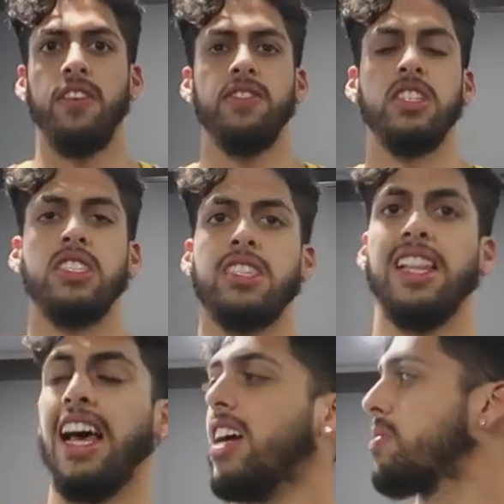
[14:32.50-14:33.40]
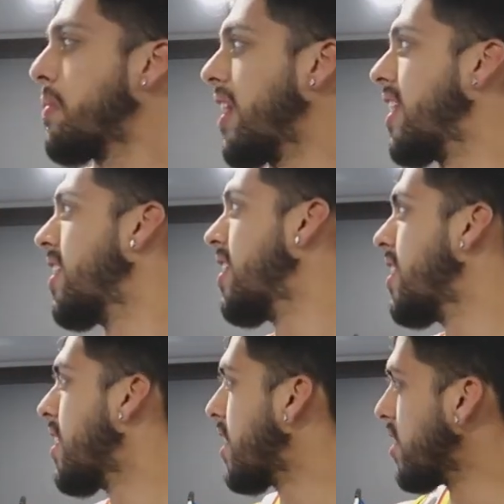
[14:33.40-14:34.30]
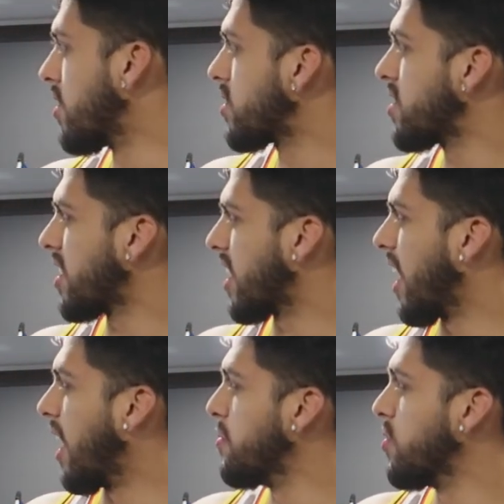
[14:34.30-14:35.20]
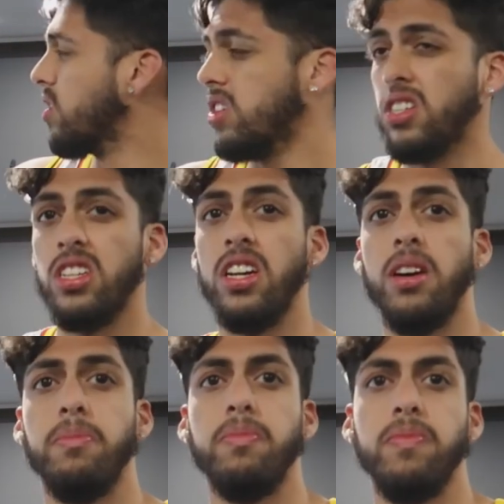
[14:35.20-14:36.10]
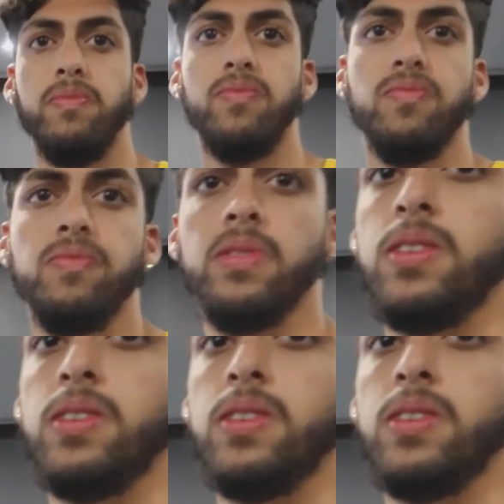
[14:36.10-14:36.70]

hefty slash by looks like Highmore. Yeah.